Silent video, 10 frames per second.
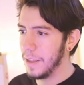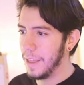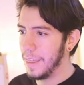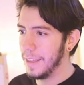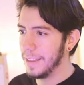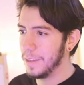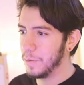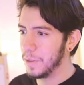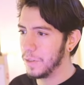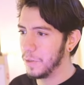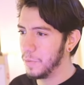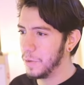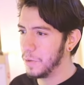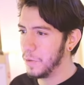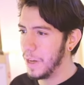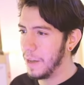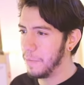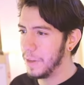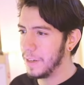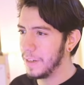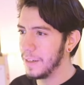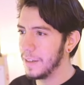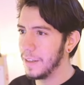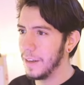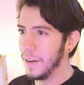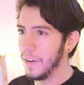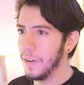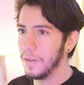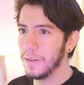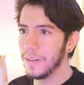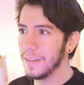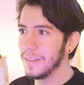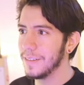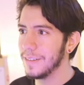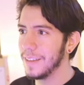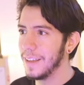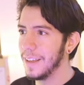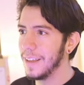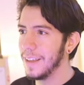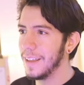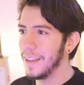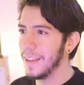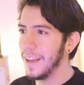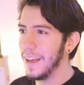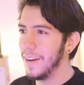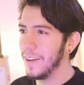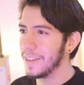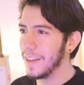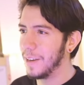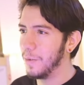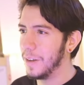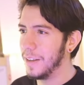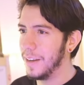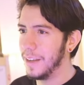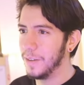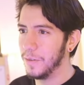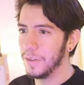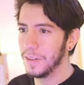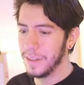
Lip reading: I think this wasn't supposed to happen. There you go. I don't know exactly what did I do.